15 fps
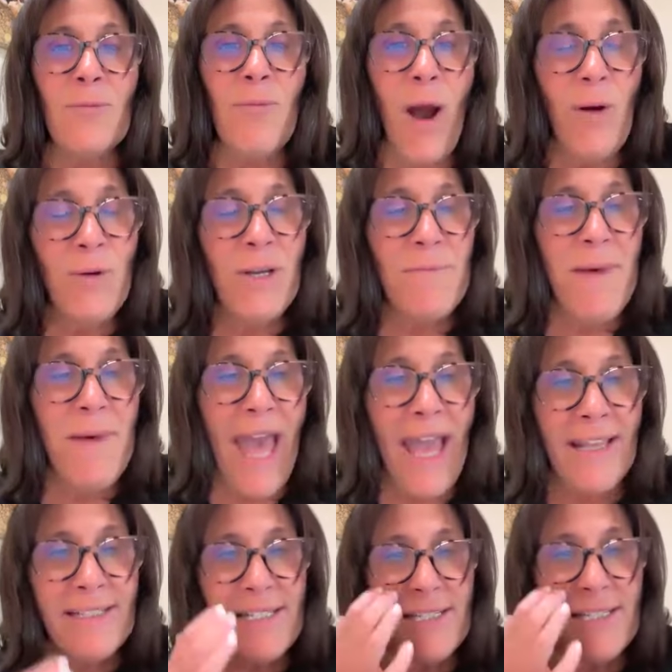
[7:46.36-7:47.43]
Welcome
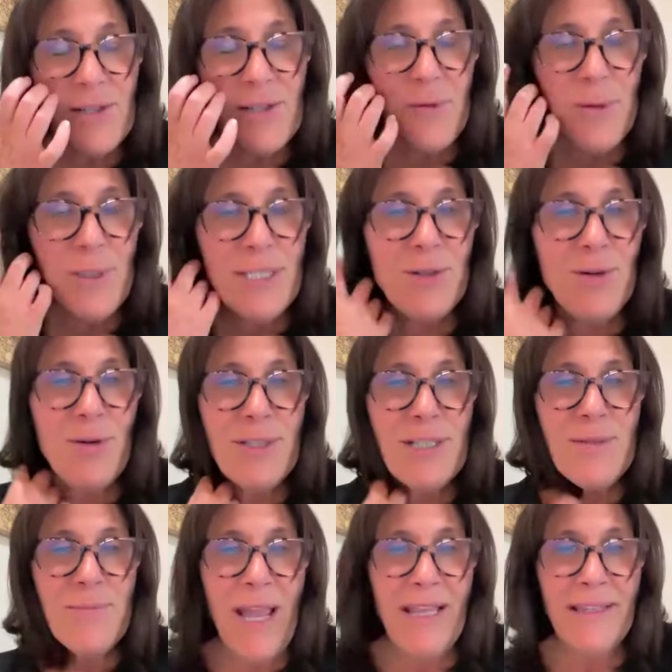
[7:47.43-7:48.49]
back to the Divorce Girl
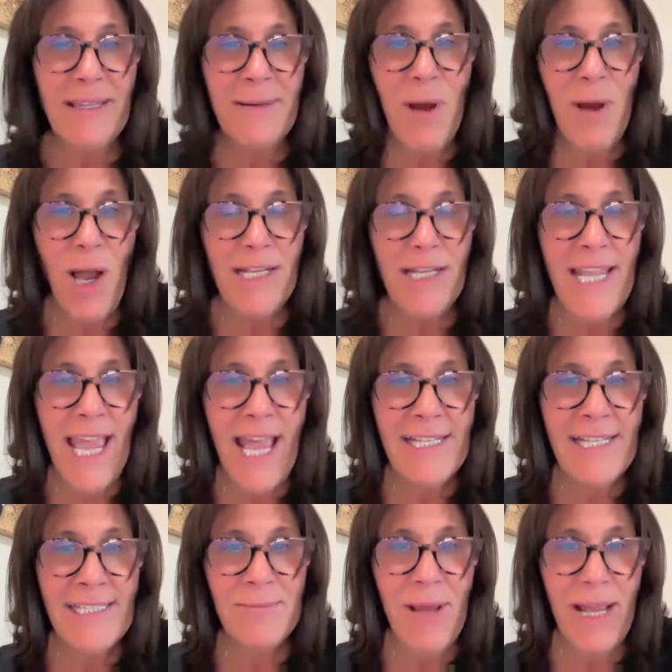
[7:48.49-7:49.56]
Smiling podcast.